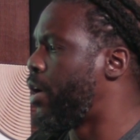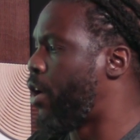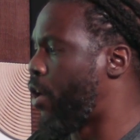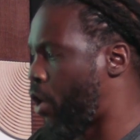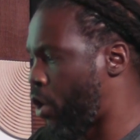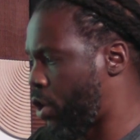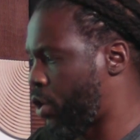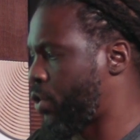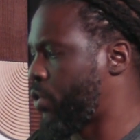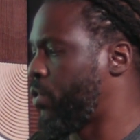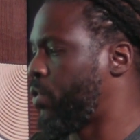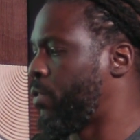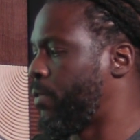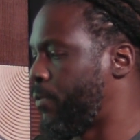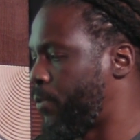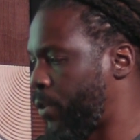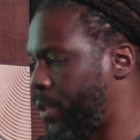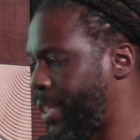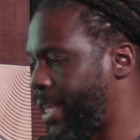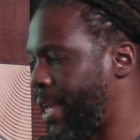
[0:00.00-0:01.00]
article
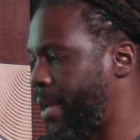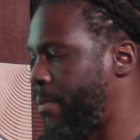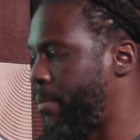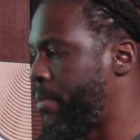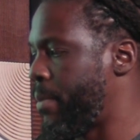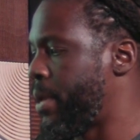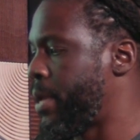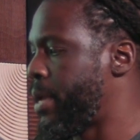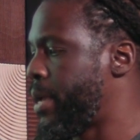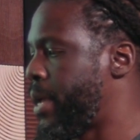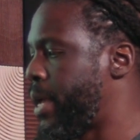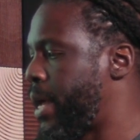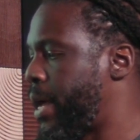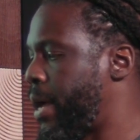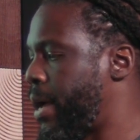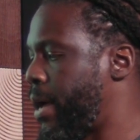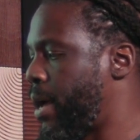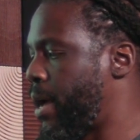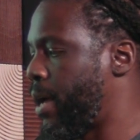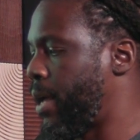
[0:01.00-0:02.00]
for them
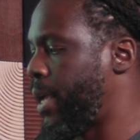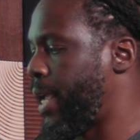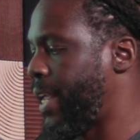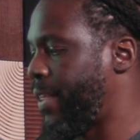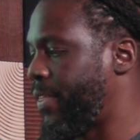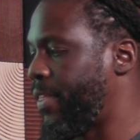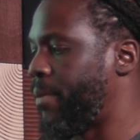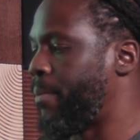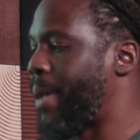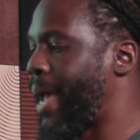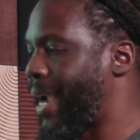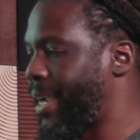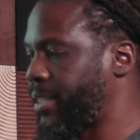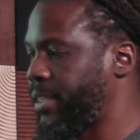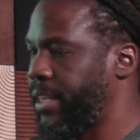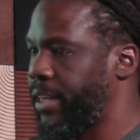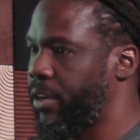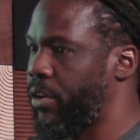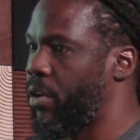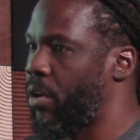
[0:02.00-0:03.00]
uh, in the
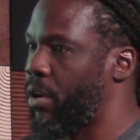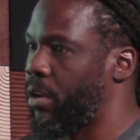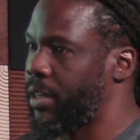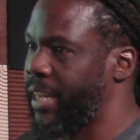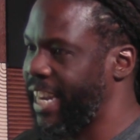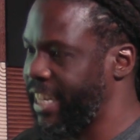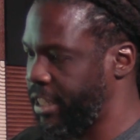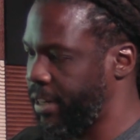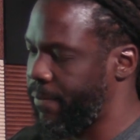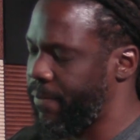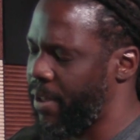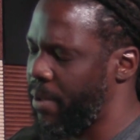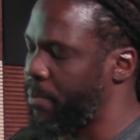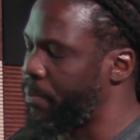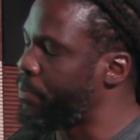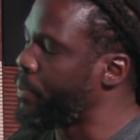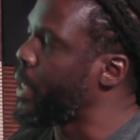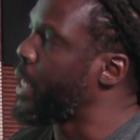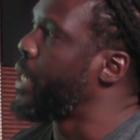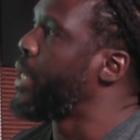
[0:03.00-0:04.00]
magazine called
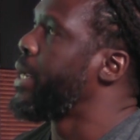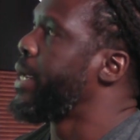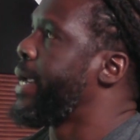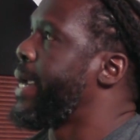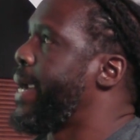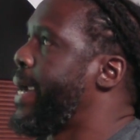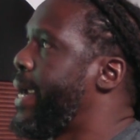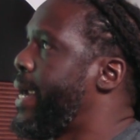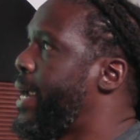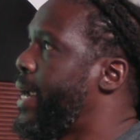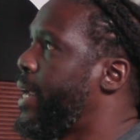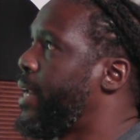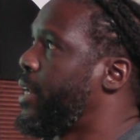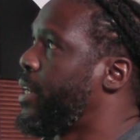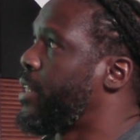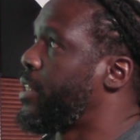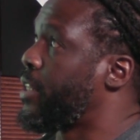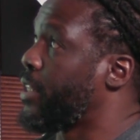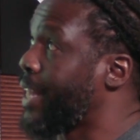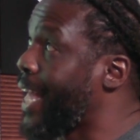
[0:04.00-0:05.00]
HFM.
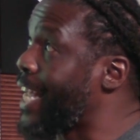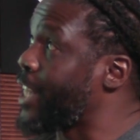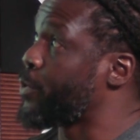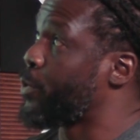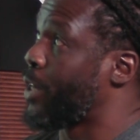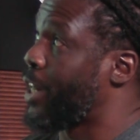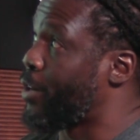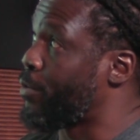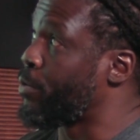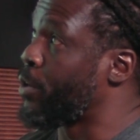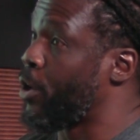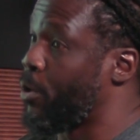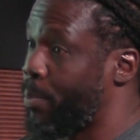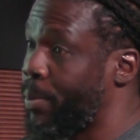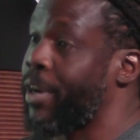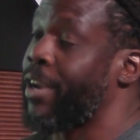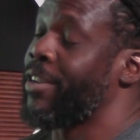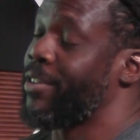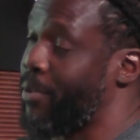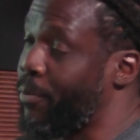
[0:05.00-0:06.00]
And the last one I wrote
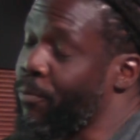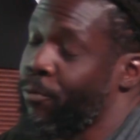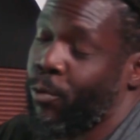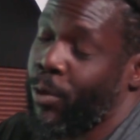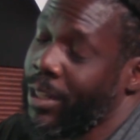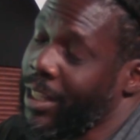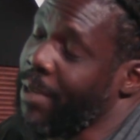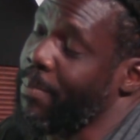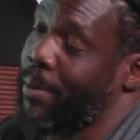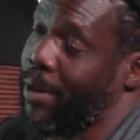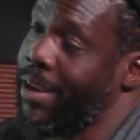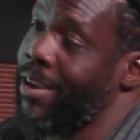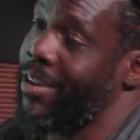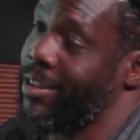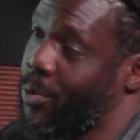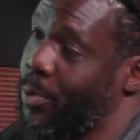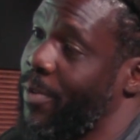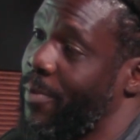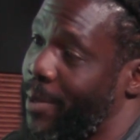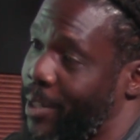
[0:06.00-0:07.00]
because really
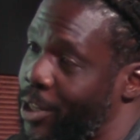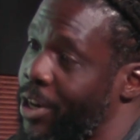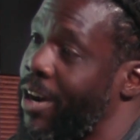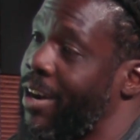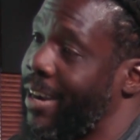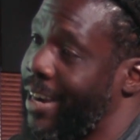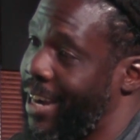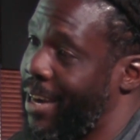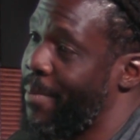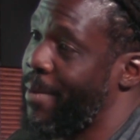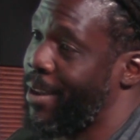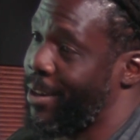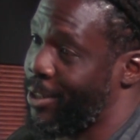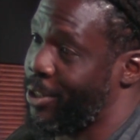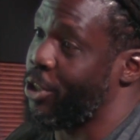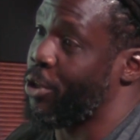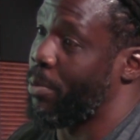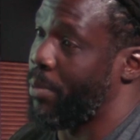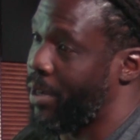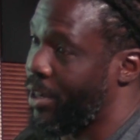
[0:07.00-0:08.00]
because we've been talking about it
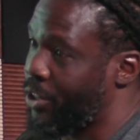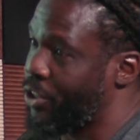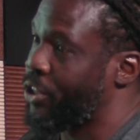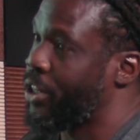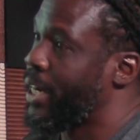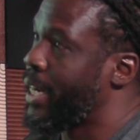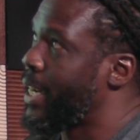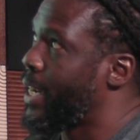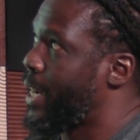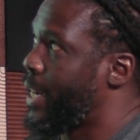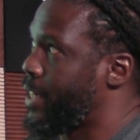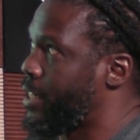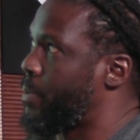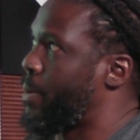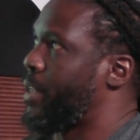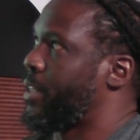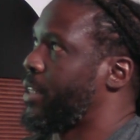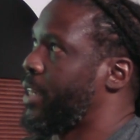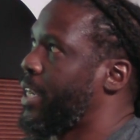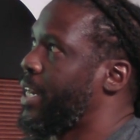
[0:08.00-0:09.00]
so much yeah. is
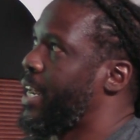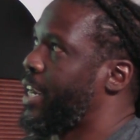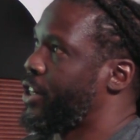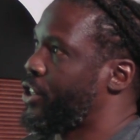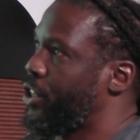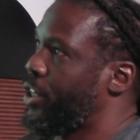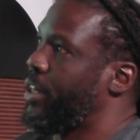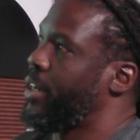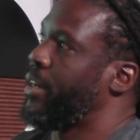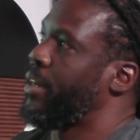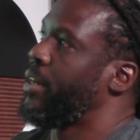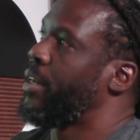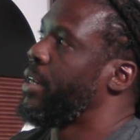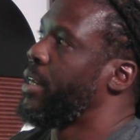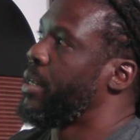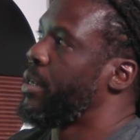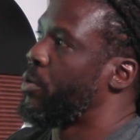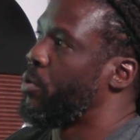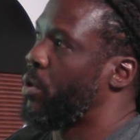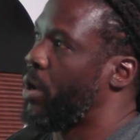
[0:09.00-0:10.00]
about the connection
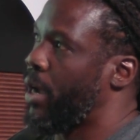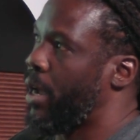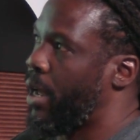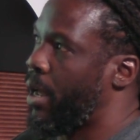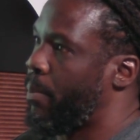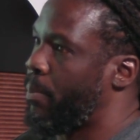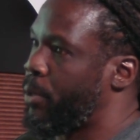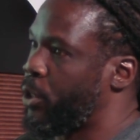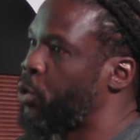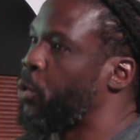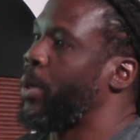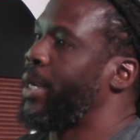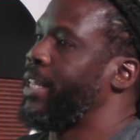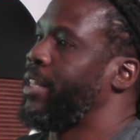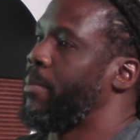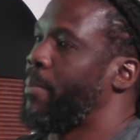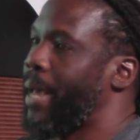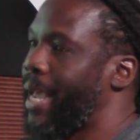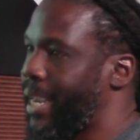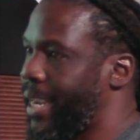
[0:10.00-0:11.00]
uh, between
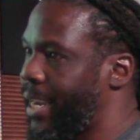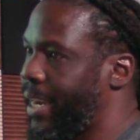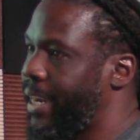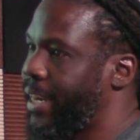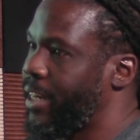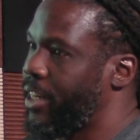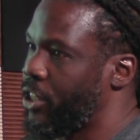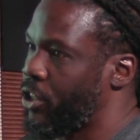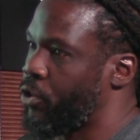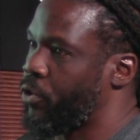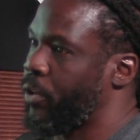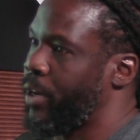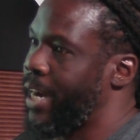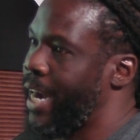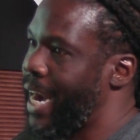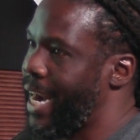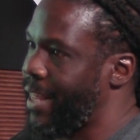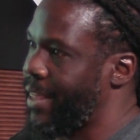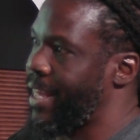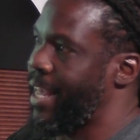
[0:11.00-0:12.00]
the banking industry
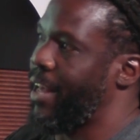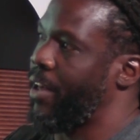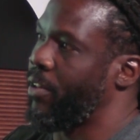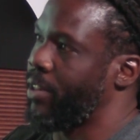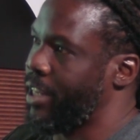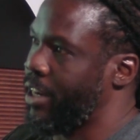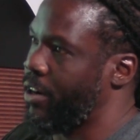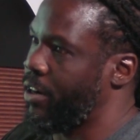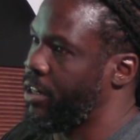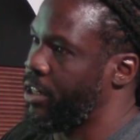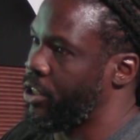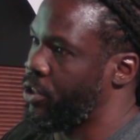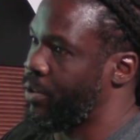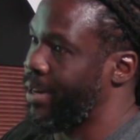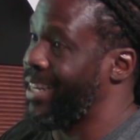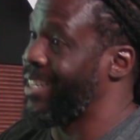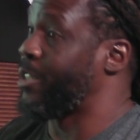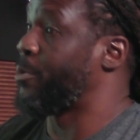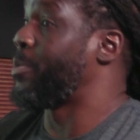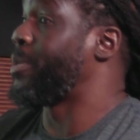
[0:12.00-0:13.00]
and the healthcare industry, and